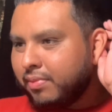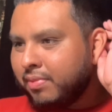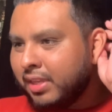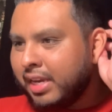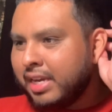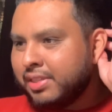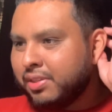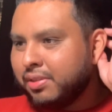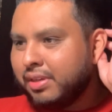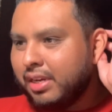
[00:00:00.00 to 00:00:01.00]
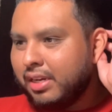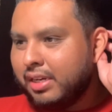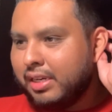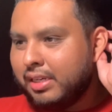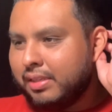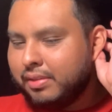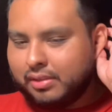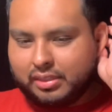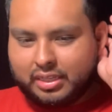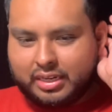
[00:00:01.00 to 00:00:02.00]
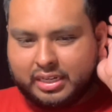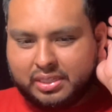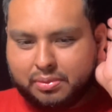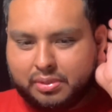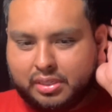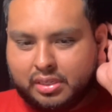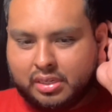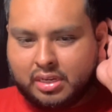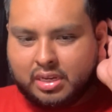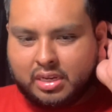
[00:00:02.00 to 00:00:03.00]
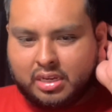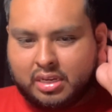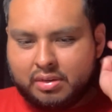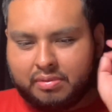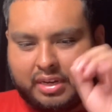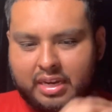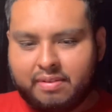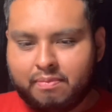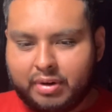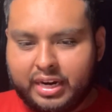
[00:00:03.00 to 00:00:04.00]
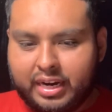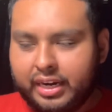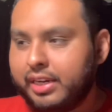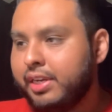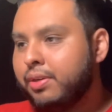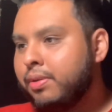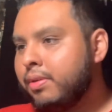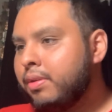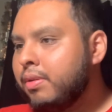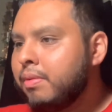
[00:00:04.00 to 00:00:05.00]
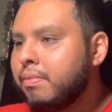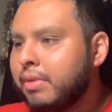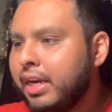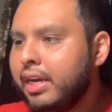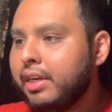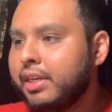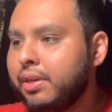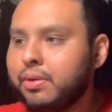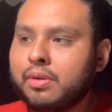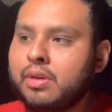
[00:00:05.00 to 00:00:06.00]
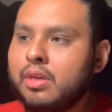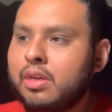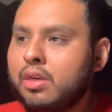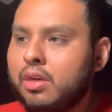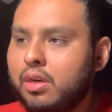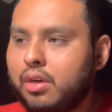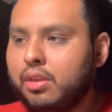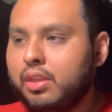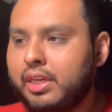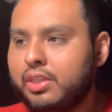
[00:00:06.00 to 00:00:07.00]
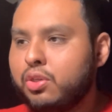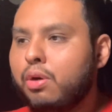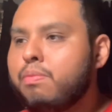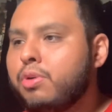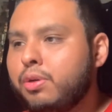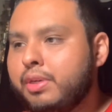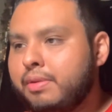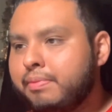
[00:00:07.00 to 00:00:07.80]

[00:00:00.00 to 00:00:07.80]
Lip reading: yeah, so the next one we have My Ideal. My Ideal on the Tone Poet